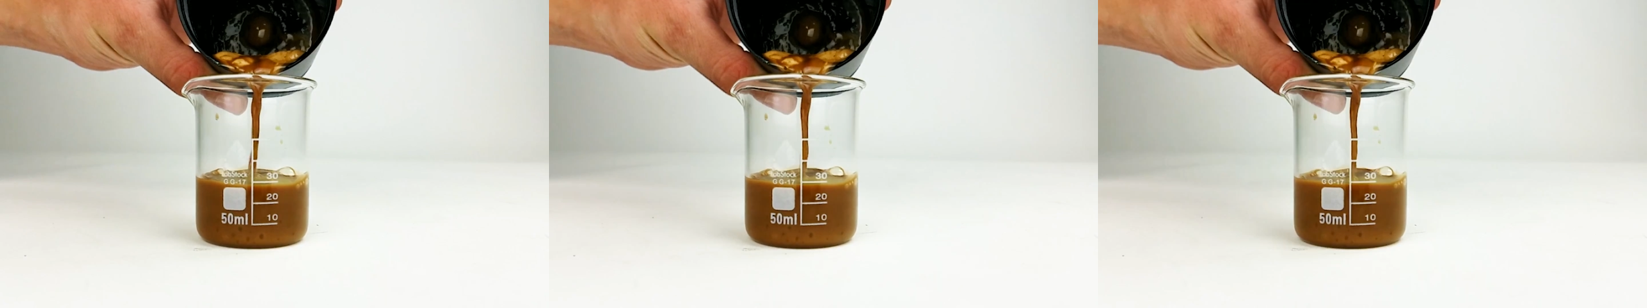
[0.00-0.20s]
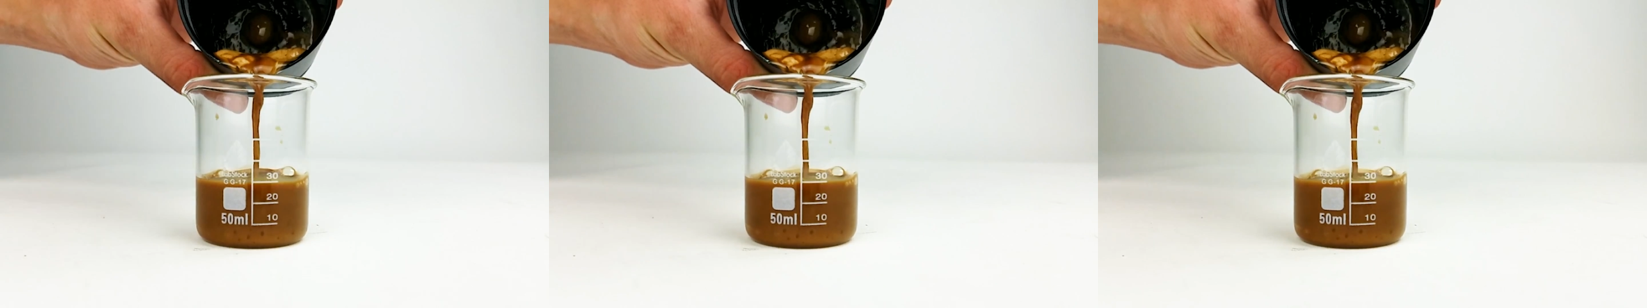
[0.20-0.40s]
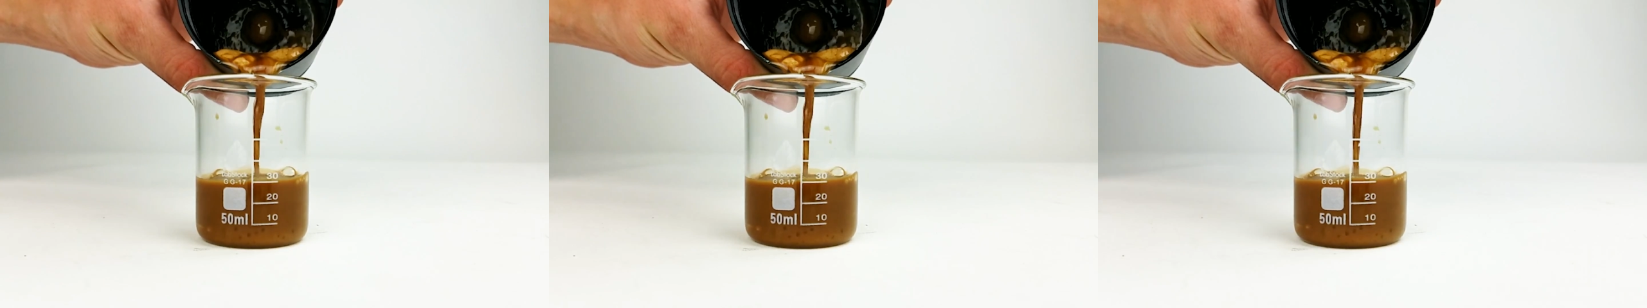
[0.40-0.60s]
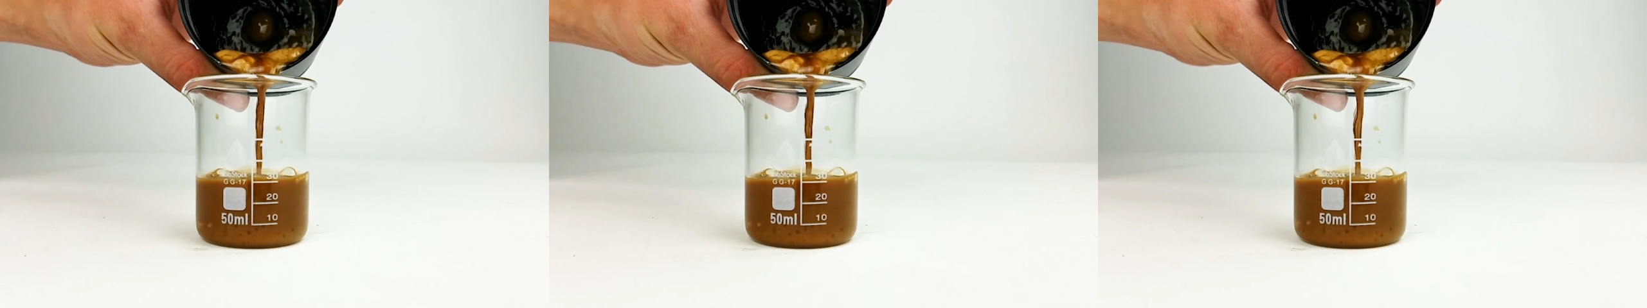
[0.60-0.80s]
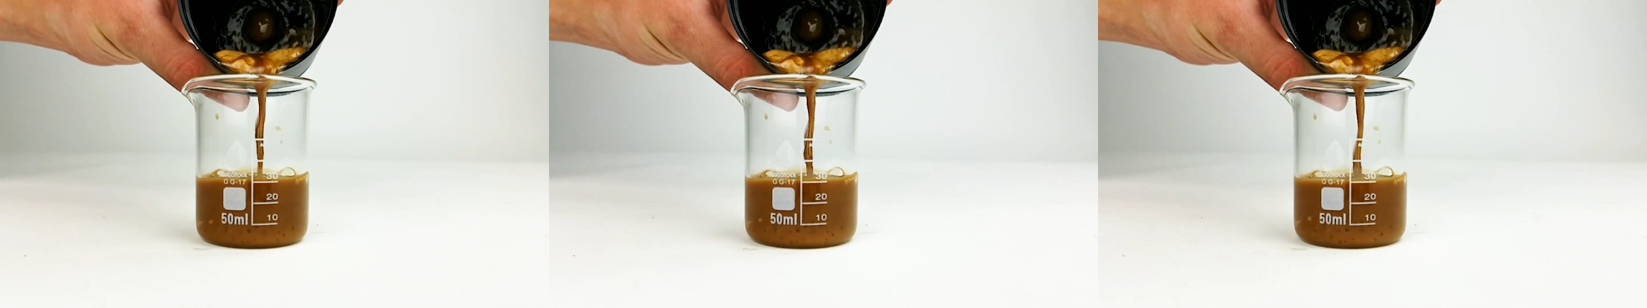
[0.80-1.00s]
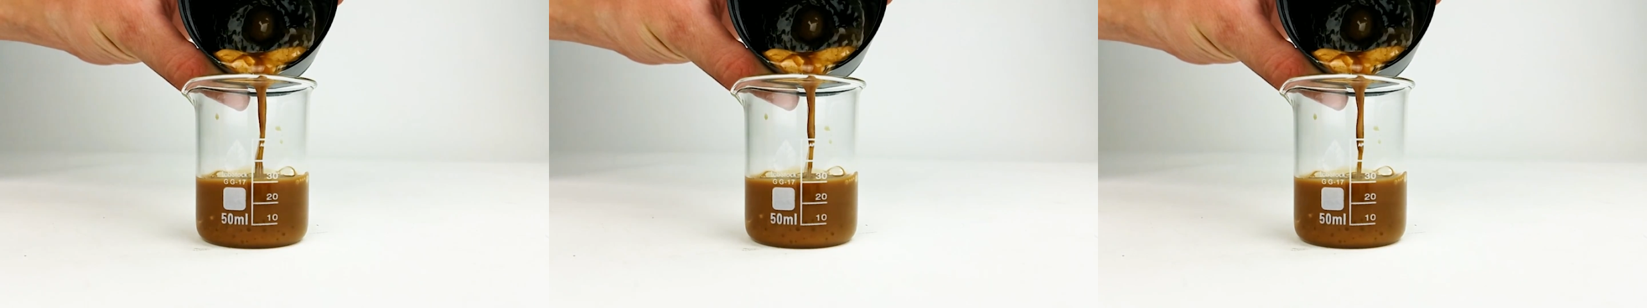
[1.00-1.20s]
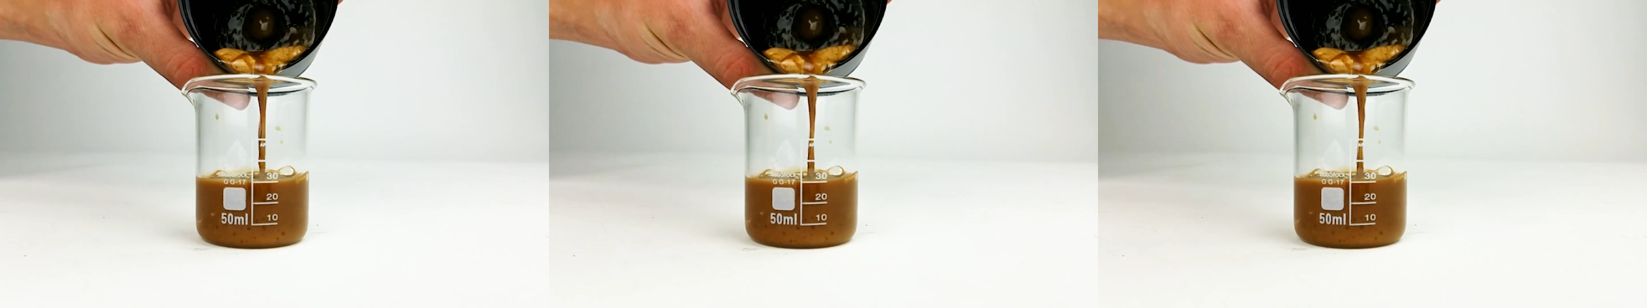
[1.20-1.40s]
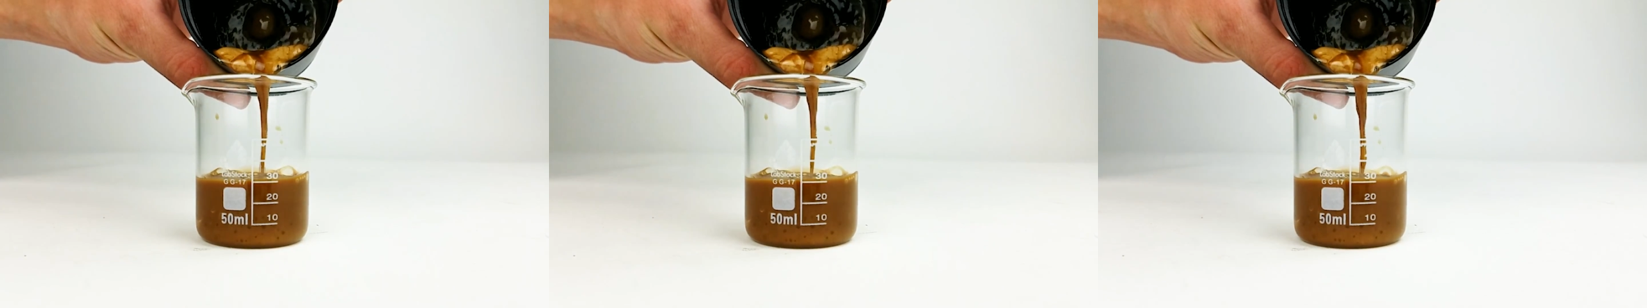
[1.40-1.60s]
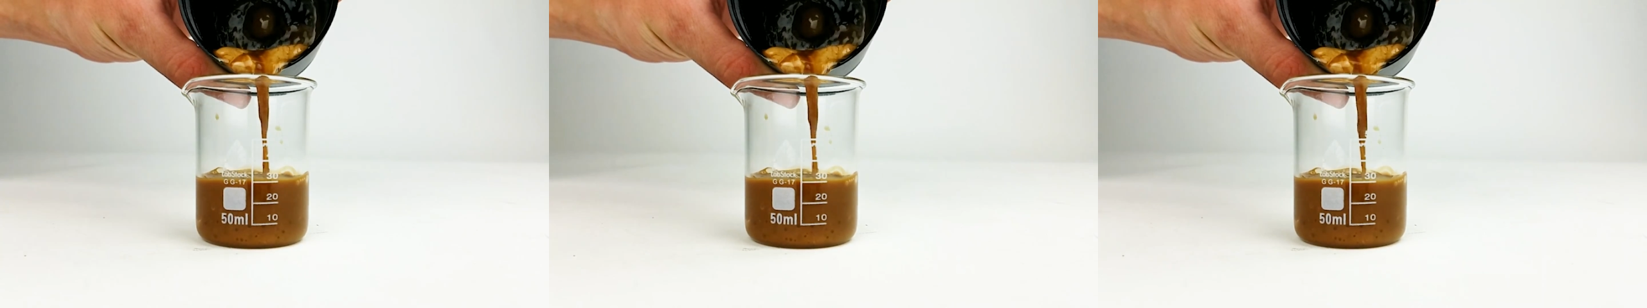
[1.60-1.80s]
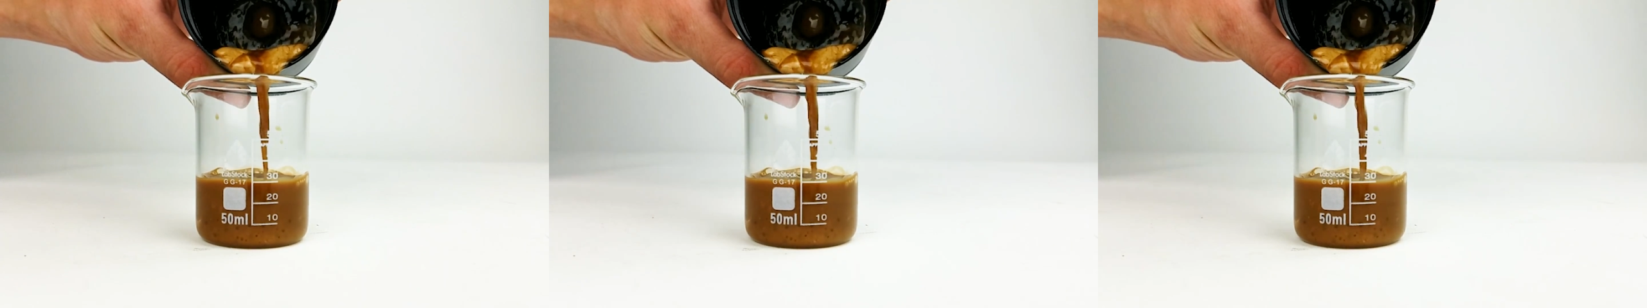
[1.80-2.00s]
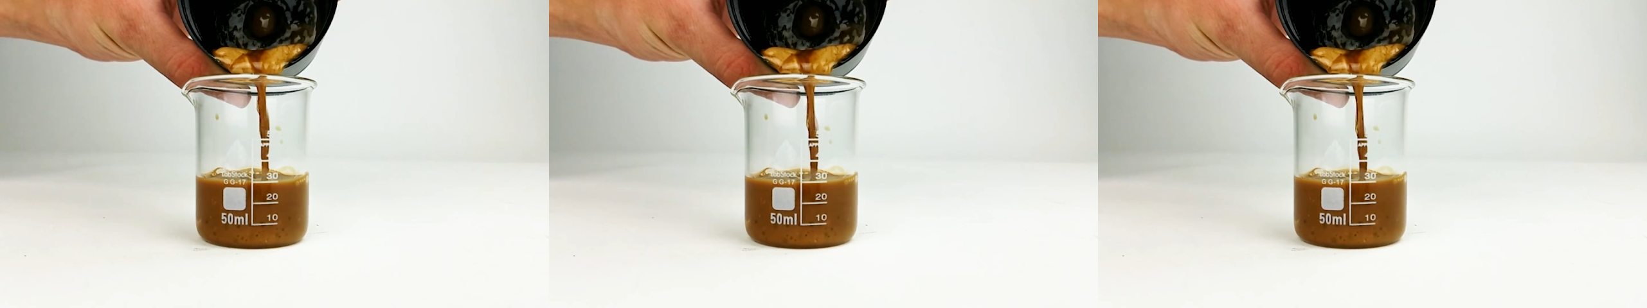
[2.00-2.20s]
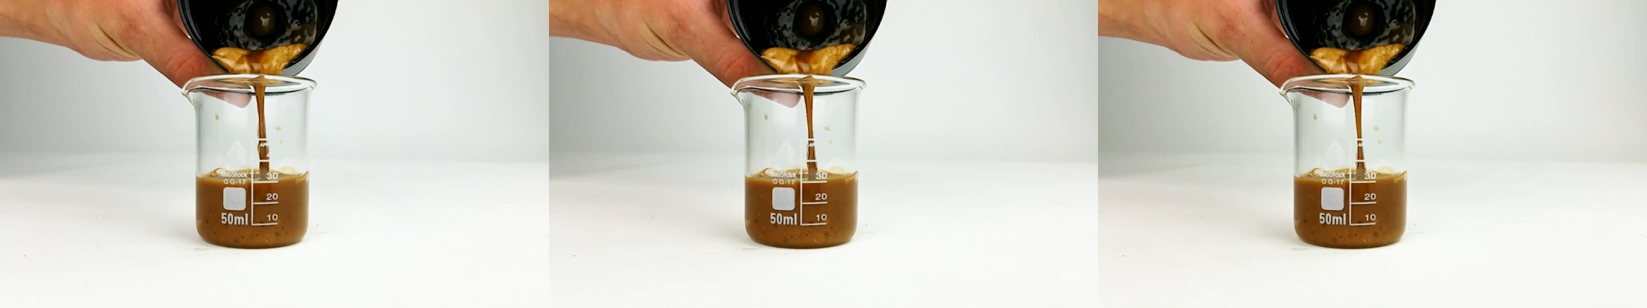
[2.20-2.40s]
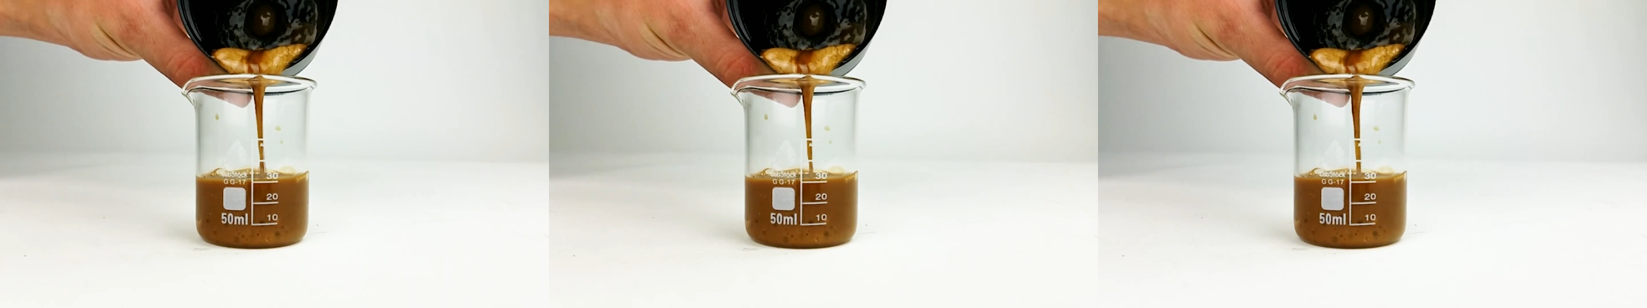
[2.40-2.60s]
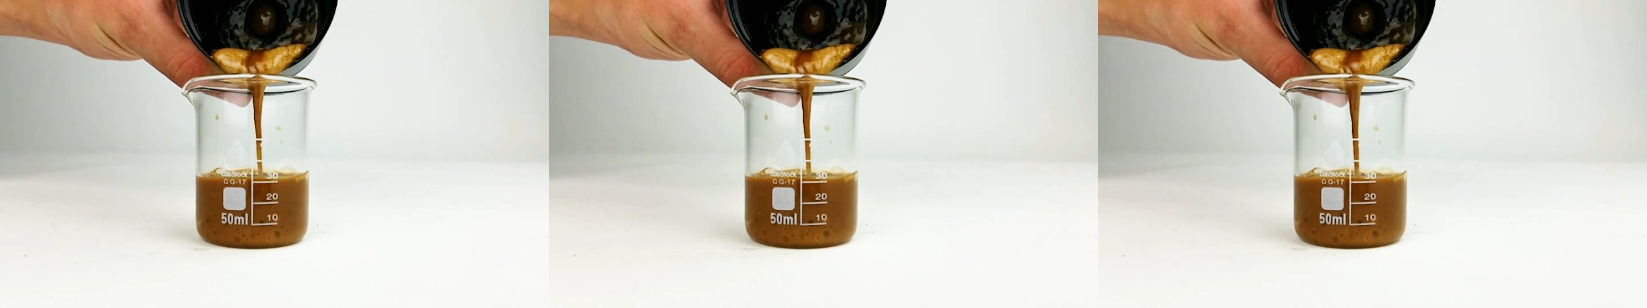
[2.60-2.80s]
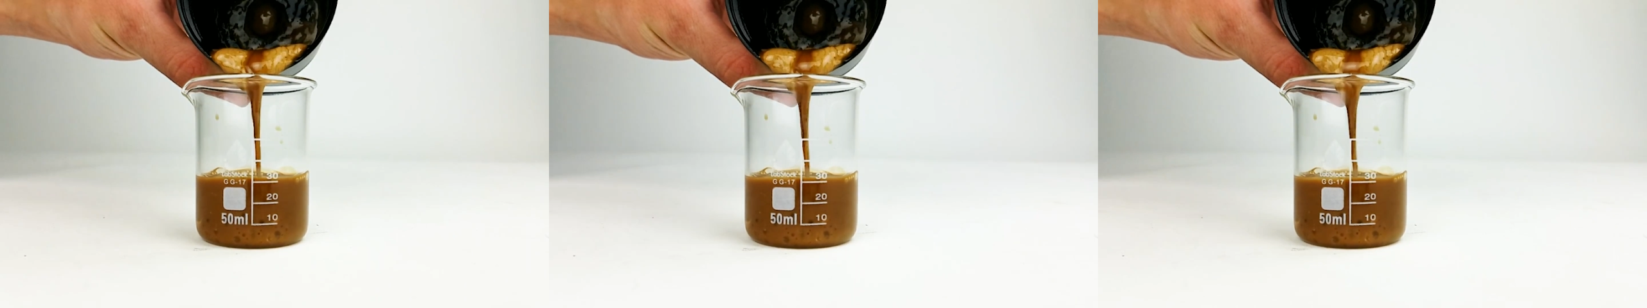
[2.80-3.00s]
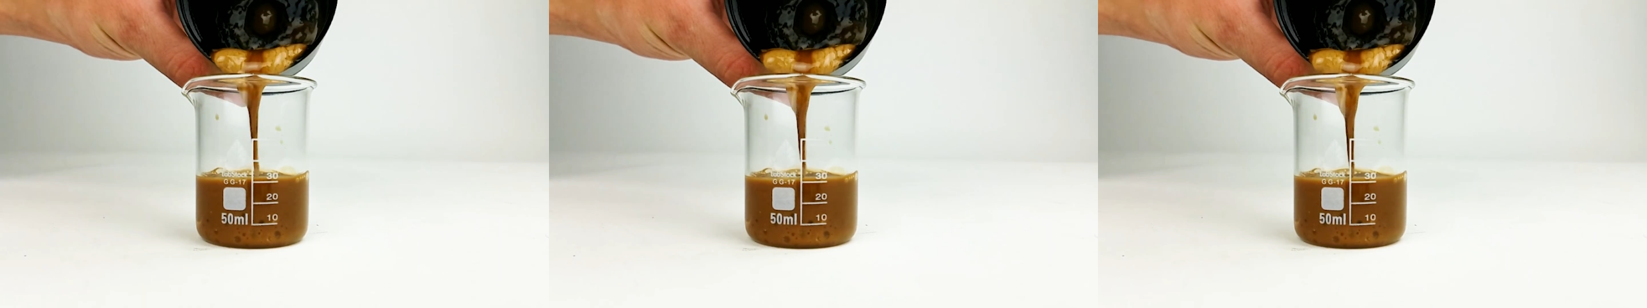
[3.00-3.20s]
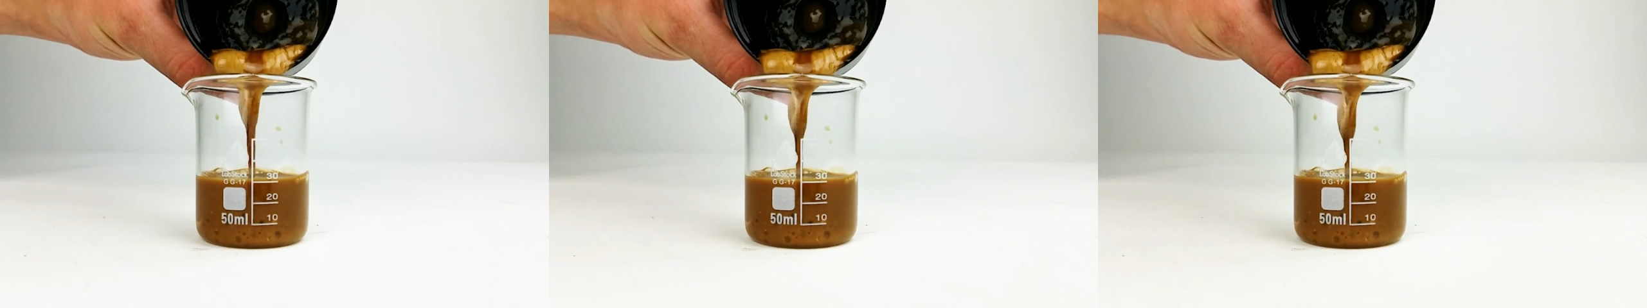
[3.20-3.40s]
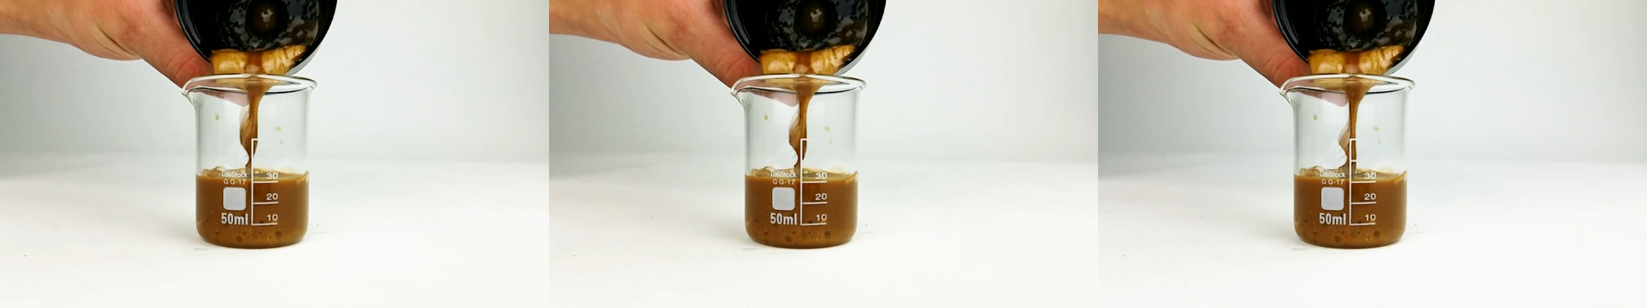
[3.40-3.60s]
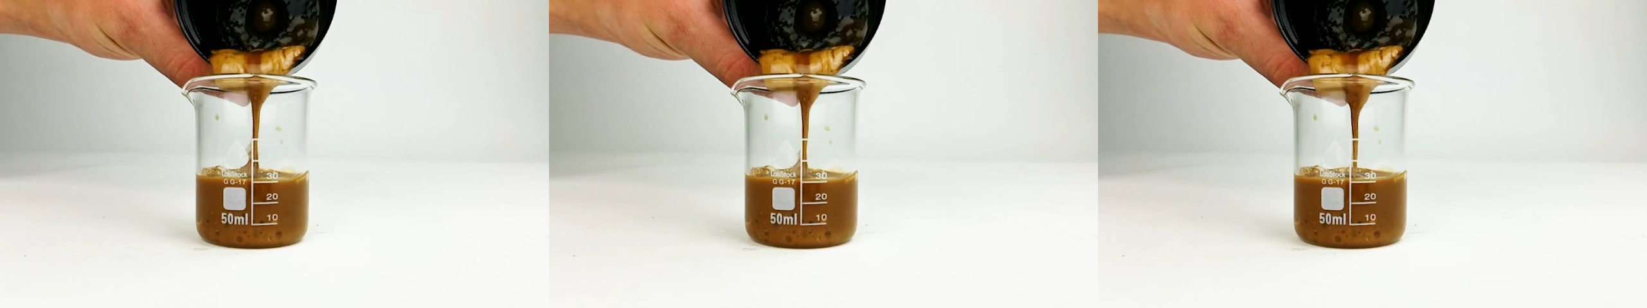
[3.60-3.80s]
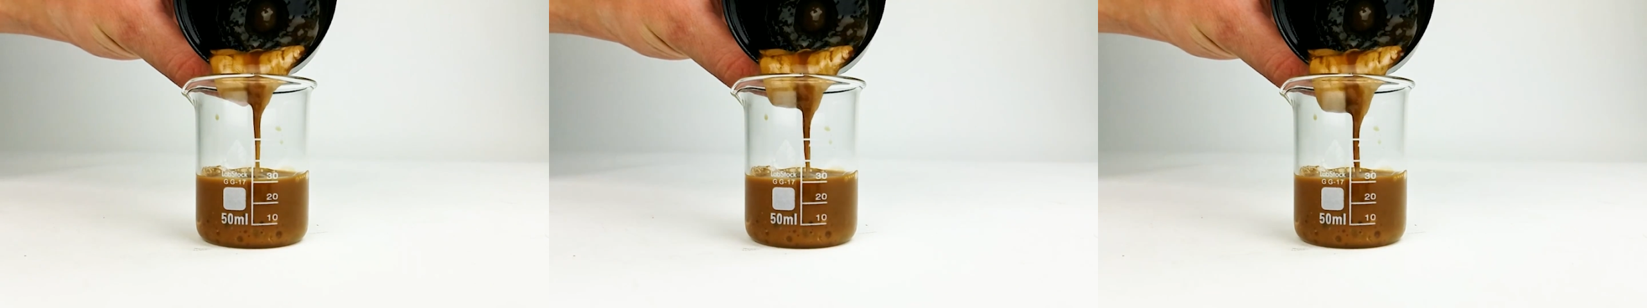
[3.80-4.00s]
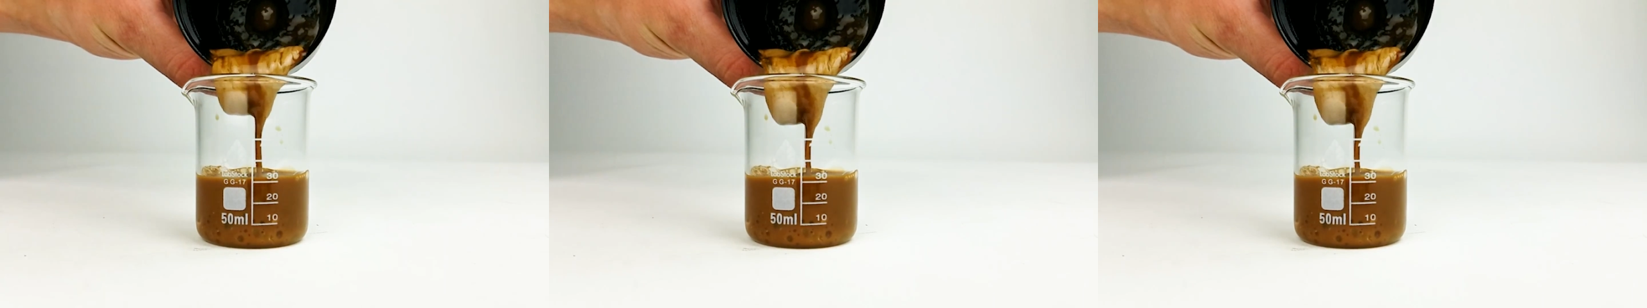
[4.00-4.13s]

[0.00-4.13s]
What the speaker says: Nobody's mouth can be seen.